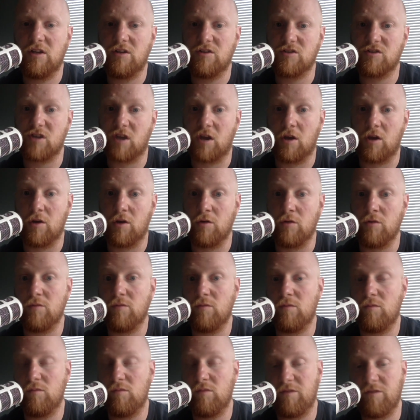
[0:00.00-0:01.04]
So
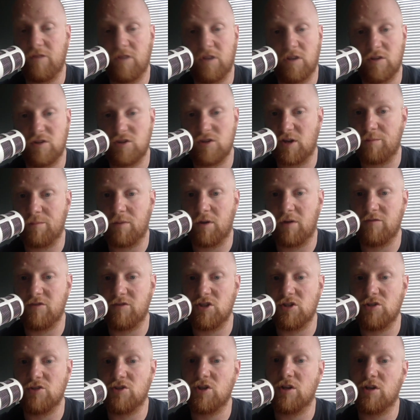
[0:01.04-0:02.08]
if you jump over
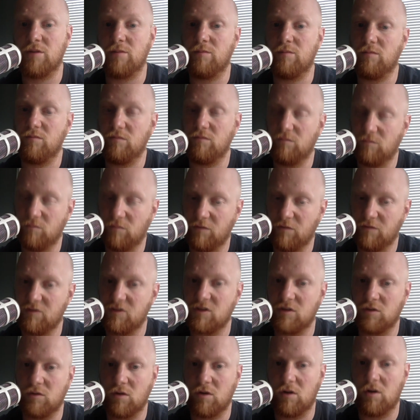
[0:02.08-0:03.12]
to YouTube, we've
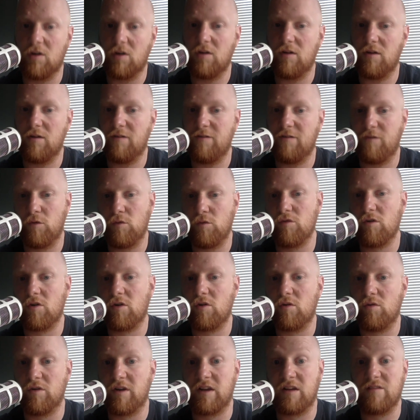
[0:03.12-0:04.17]
still got a full
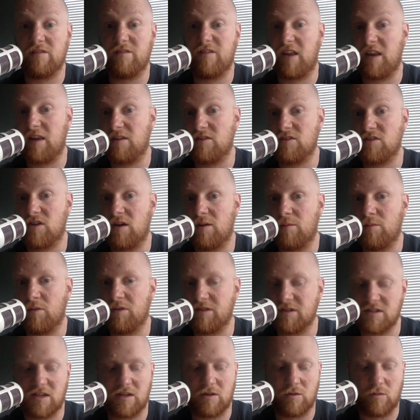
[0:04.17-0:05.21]
recording of any time
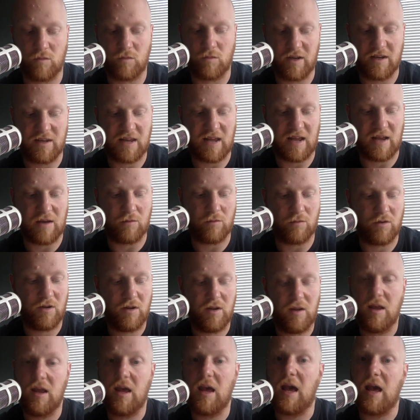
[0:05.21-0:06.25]
when the signal went down.
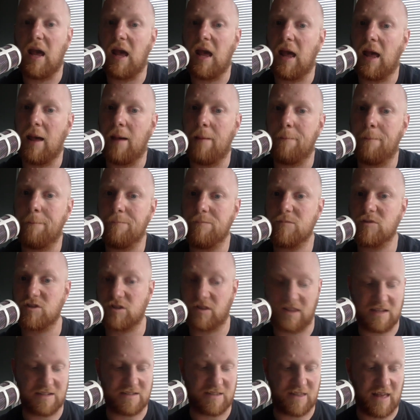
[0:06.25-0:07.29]
So
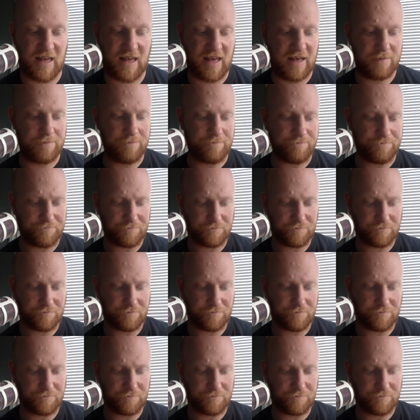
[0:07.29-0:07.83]
that's there.